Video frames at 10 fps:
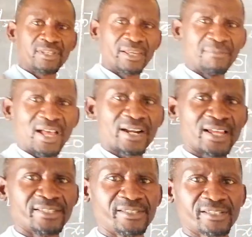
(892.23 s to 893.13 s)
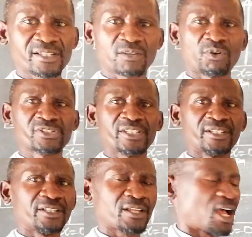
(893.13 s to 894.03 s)
be the mere lines
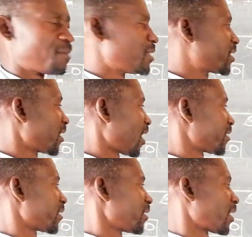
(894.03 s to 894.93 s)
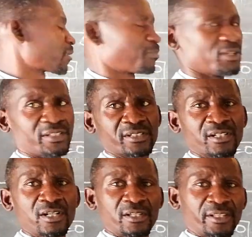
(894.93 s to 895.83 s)
crossing, uh, meeting at that point.
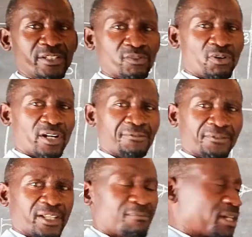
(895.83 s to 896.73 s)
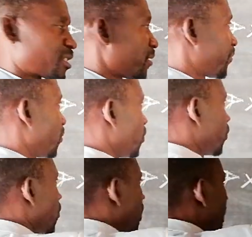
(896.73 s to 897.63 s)
There is no graph there, but if you
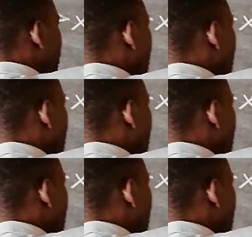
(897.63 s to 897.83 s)
show that